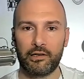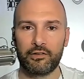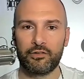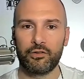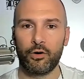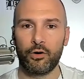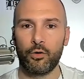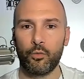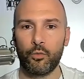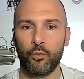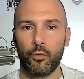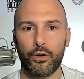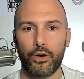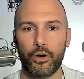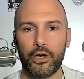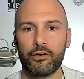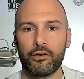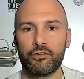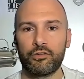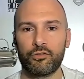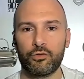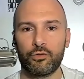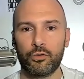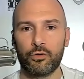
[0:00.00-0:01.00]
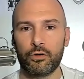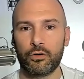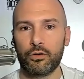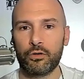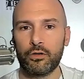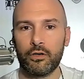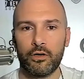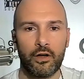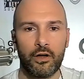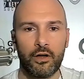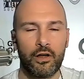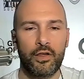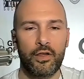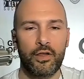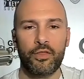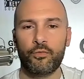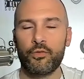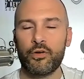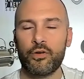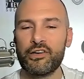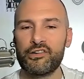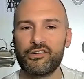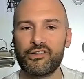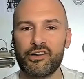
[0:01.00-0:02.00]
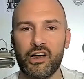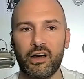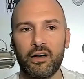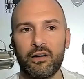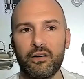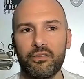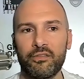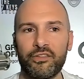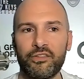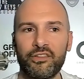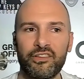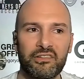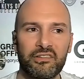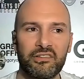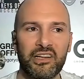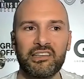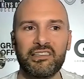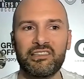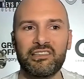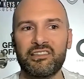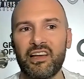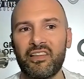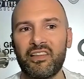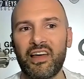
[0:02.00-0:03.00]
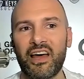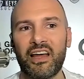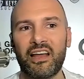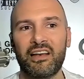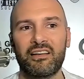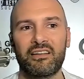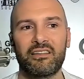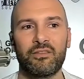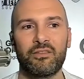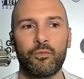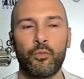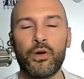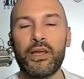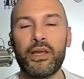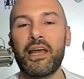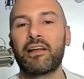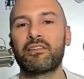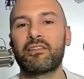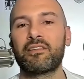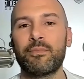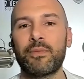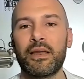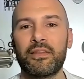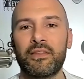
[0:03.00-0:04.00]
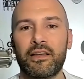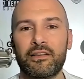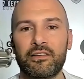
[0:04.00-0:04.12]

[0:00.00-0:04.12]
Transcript: So we're in a store, three shelves. Let's say that we estimate